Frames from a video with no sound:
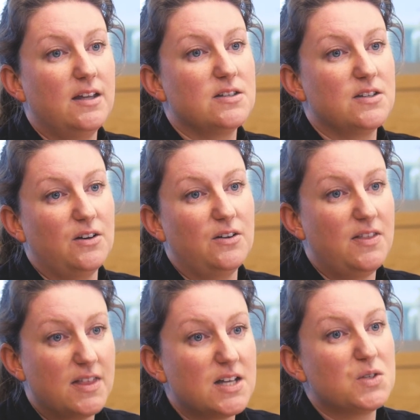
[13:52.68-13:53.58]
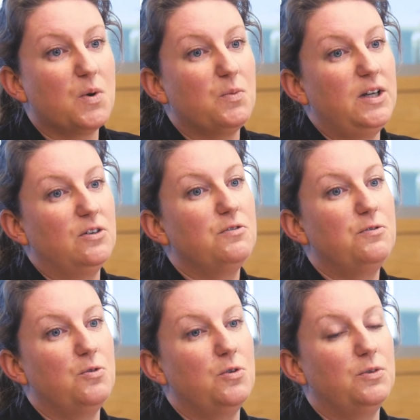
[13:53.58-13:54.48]
So, and that's what we look
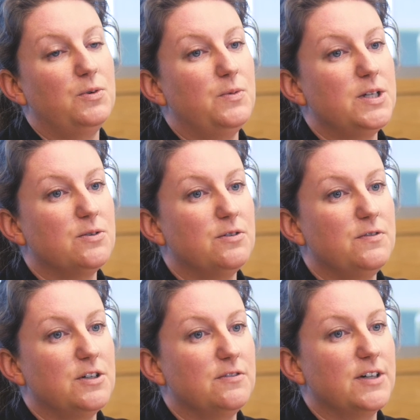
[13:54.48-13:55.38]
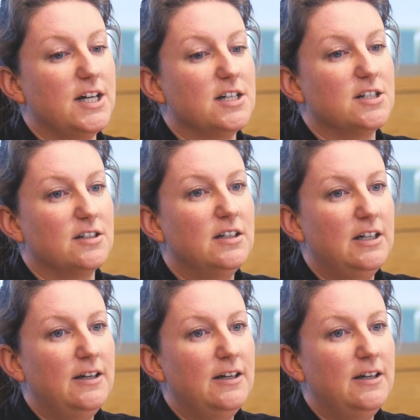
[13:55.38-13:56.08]
for when we do a verification.